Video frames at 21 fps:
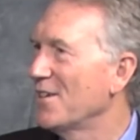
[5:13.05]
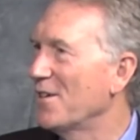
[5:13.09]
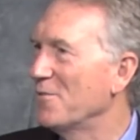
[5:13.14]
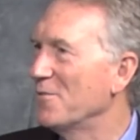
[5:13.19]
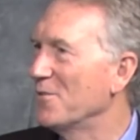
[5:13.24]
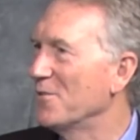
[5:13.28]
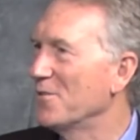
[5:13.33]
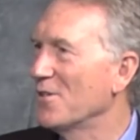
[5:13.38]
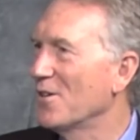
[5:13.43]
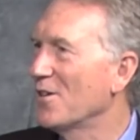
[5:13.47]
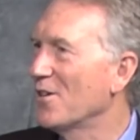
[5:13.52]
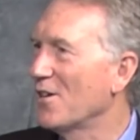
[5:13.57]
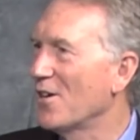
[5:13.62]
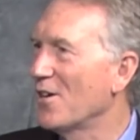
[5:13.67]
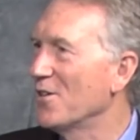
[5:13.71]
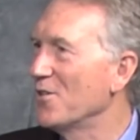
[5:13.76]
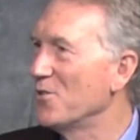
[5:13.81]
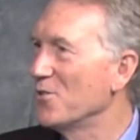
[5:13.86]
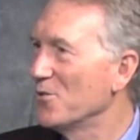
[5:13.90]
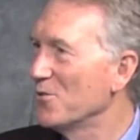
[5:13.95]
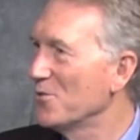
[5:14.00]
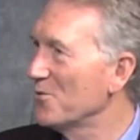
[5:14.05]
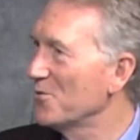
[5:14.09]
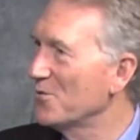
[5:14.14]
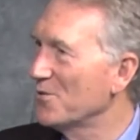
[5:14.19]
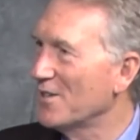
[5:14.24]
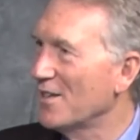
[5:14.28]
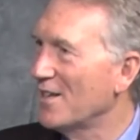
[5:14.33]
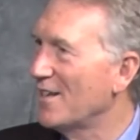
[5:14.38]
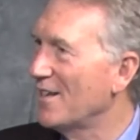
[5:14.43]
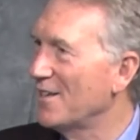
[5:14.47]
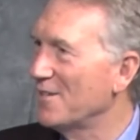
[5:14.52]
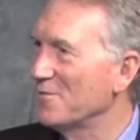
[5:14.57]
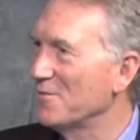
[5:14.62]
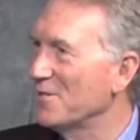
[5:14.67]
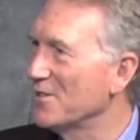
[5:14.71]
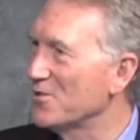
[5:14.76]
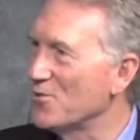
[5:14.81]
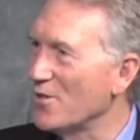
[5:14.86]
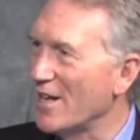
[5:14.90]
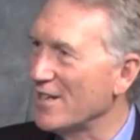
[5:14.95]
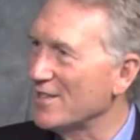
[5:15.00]
I mean, are you uh,
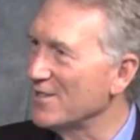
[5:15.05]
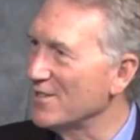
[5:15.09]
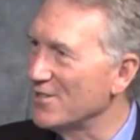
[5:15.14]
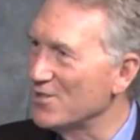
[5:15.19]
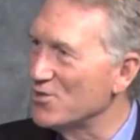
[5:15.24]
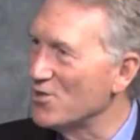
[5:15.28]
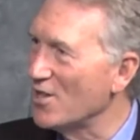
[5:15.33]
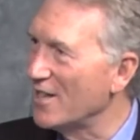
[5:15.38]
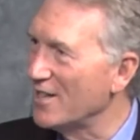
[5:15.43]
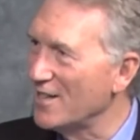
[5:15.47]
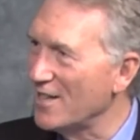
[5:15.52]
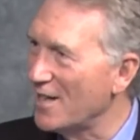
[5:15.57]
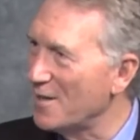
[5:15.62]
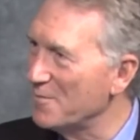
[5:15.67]
attracted to shiny